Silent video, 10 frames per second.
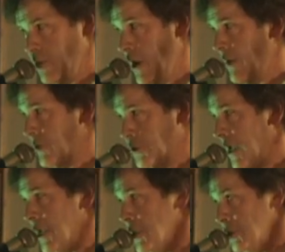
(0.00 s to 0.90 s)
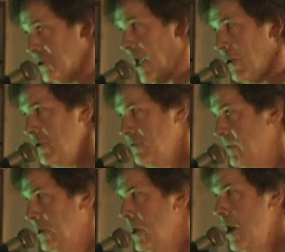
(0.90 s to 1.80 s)
You haven't taken a shower. You've
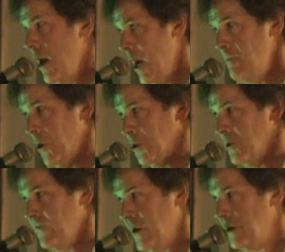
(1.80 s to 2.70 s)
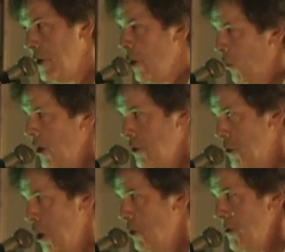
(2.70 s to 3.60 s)
been up on your feet. Well, you
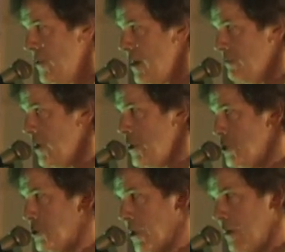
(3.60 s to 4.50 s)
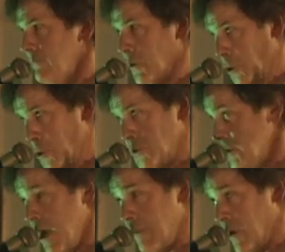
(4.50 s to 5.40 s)
know what that means if you
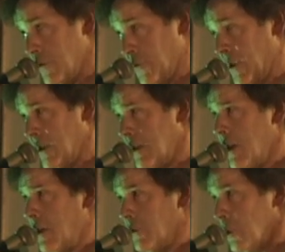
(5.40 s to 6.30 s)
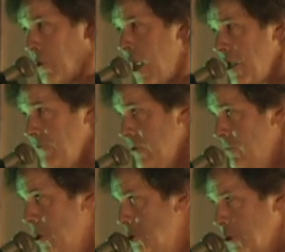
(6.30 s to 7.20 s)
stop and think. The crack of your
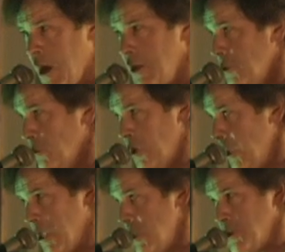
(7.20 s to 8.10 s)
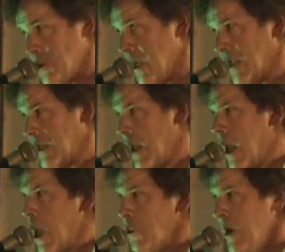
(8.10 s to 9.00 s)
butt's got to really stink.
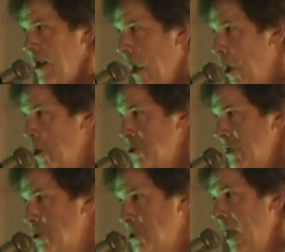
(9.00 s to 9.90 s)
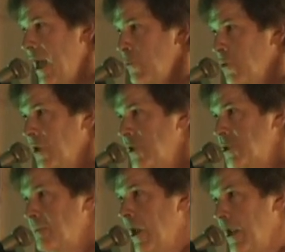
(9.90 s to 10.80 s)
The hairs inside will get
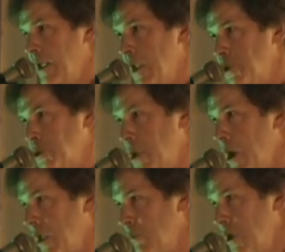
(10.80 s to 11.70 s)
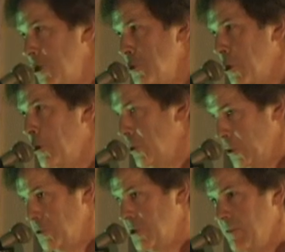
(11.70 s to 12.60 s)
smelly and stuck, and when you go to
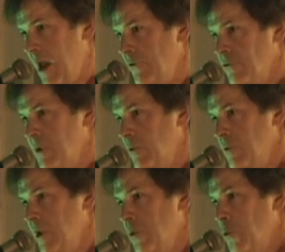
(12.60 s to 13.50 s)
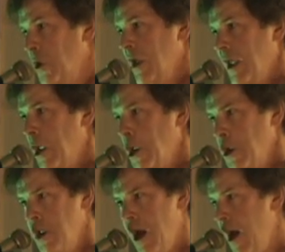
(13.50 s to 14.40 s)
use the bathroom, it will be really
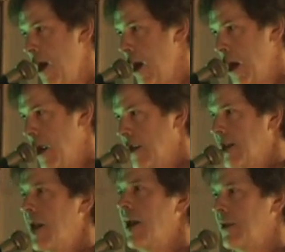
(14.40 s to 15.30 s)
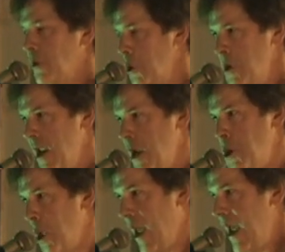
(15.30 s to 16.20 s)
yuck. You
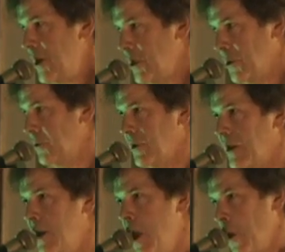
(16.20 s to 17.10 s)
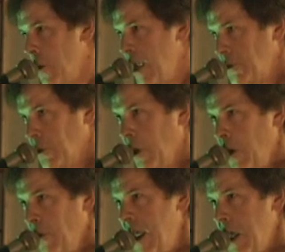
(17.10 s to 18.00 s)
need the handy-duty rectal
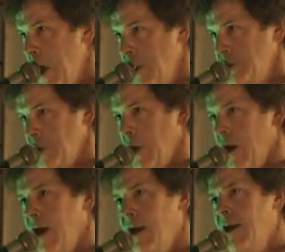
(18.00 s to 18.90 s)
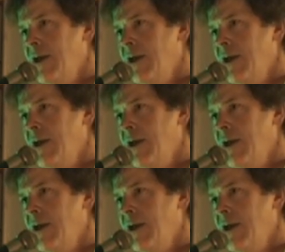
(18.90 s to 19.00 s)
razor. Eh?